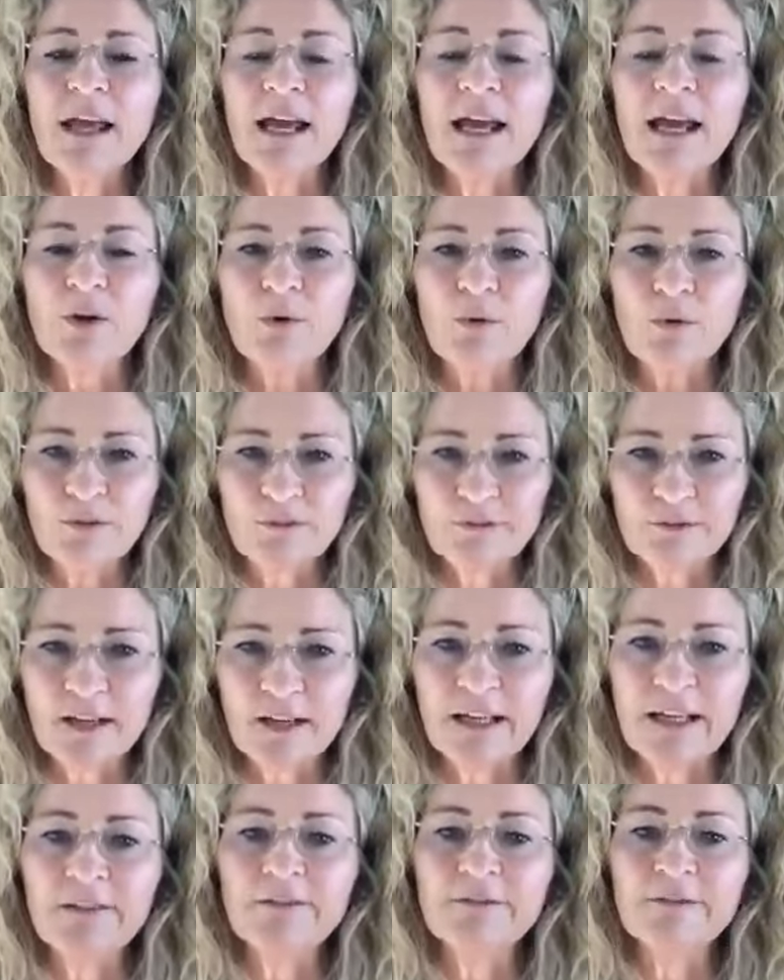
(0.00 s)
how you are
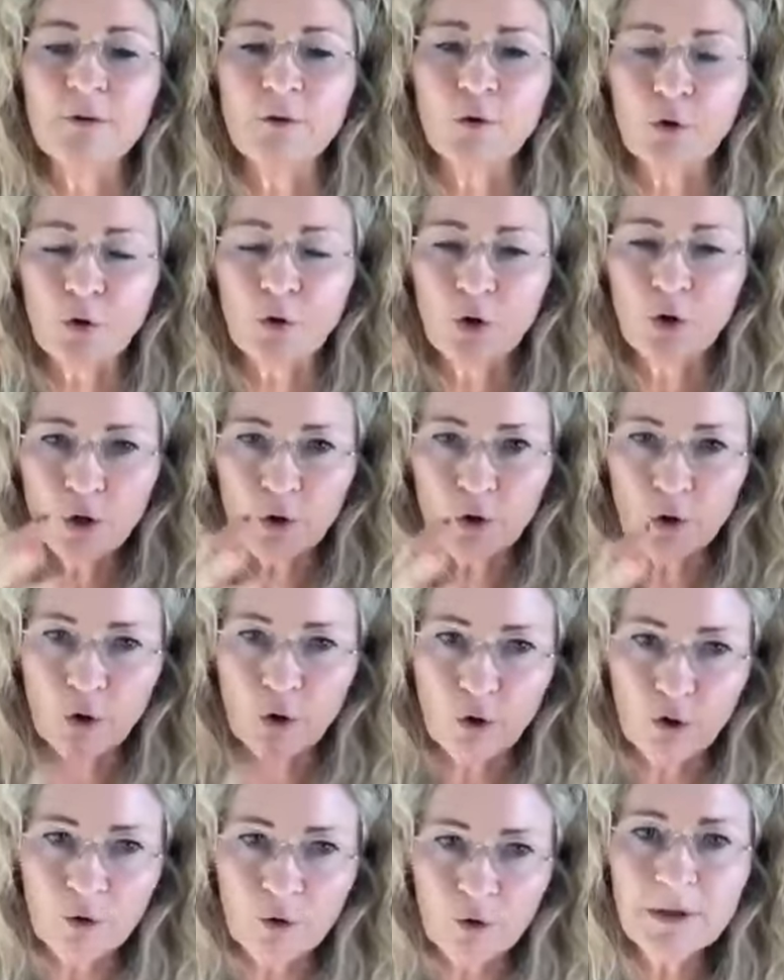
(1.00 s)
feeling for your
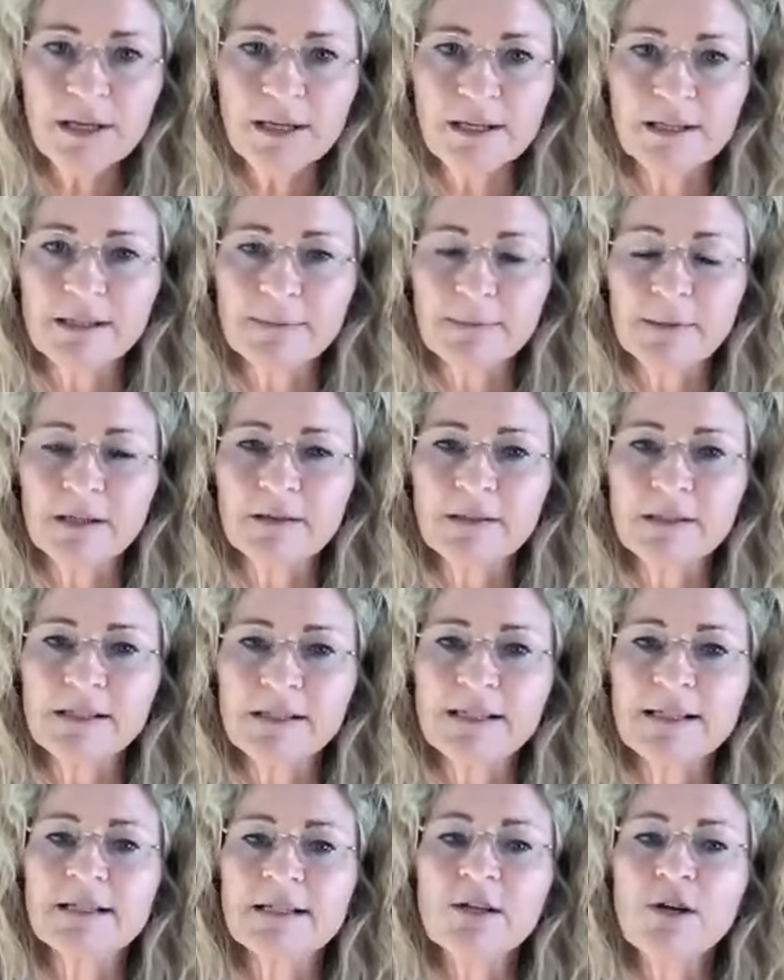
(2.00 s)
human
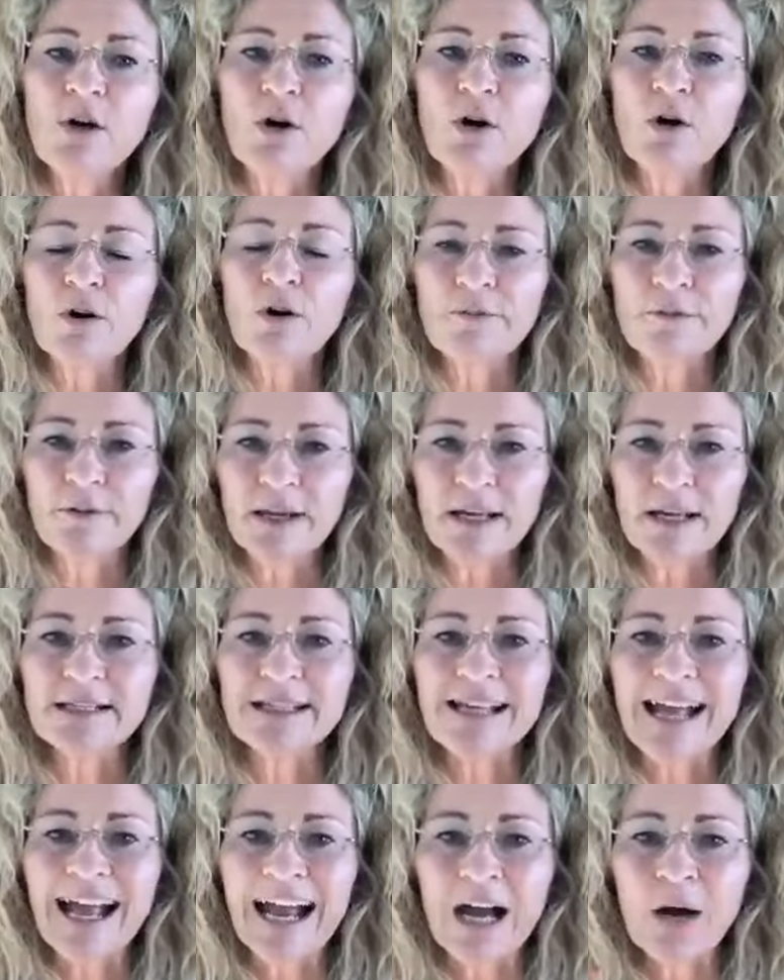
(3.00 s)
experiences of it's
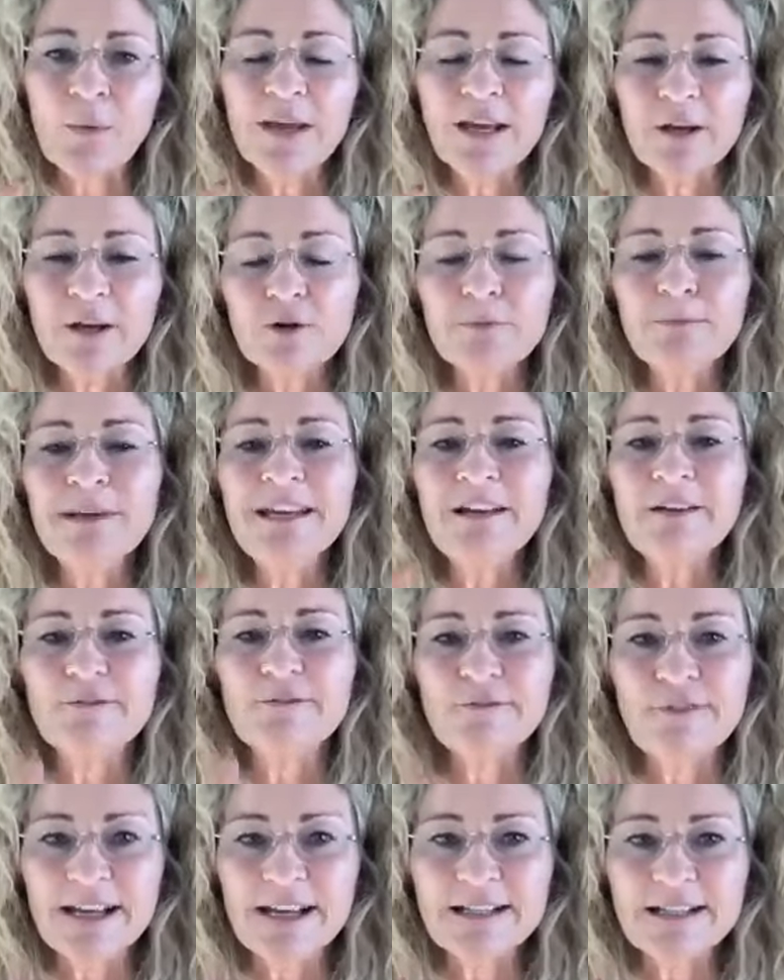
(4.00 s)
how it could be
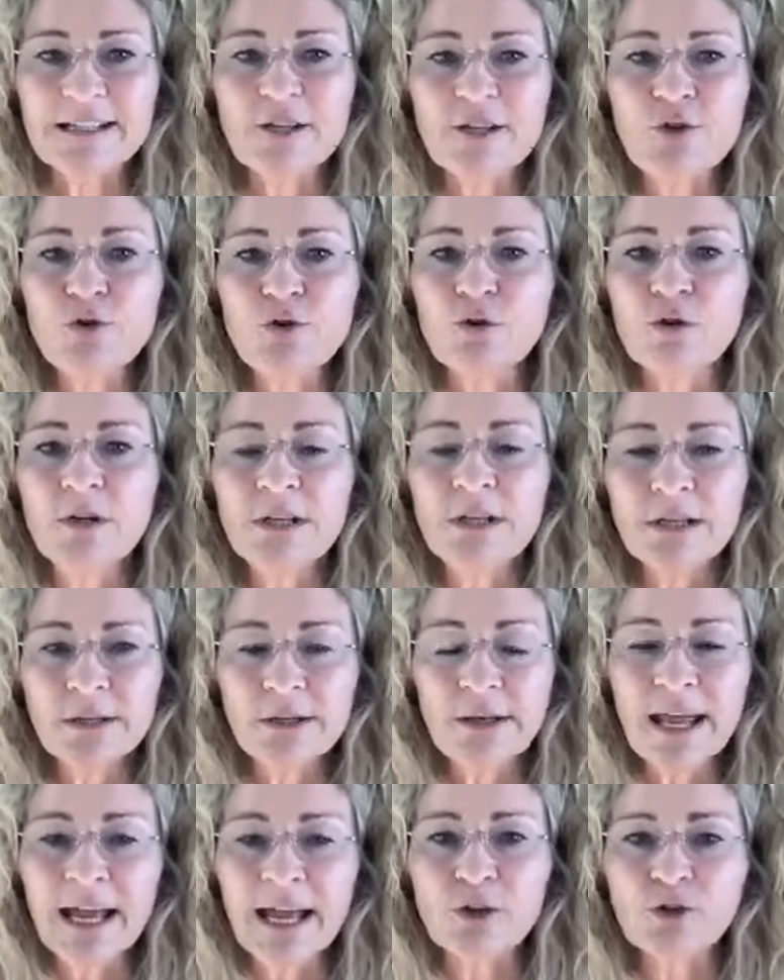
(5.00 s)
affecting your
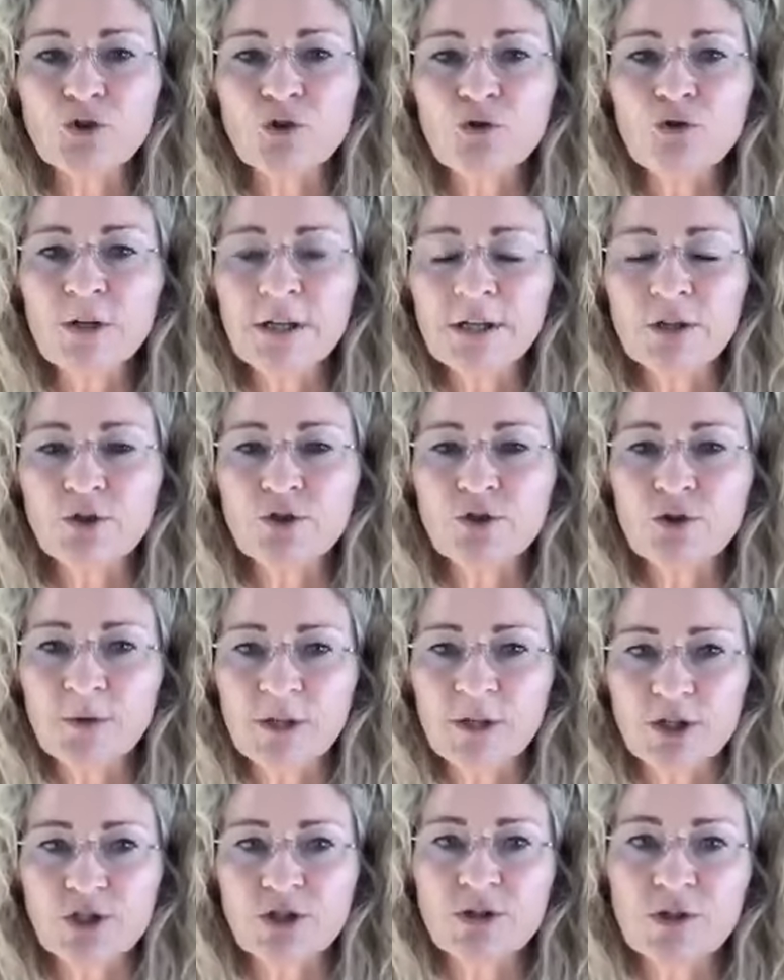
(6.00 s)
natural
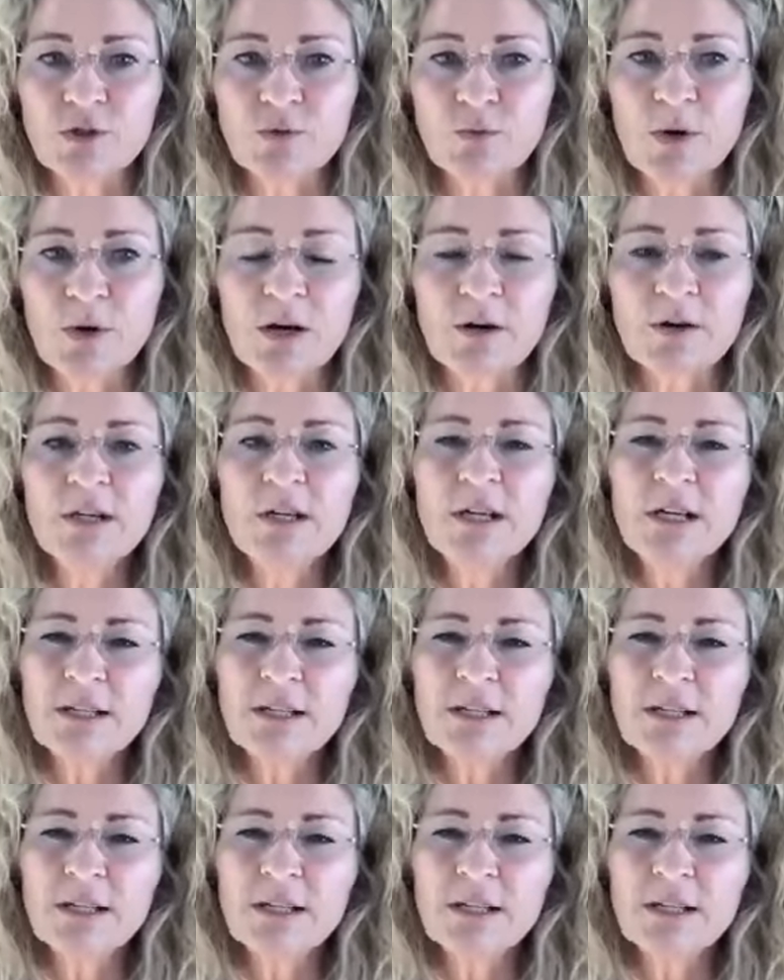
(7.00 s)
intuition as well.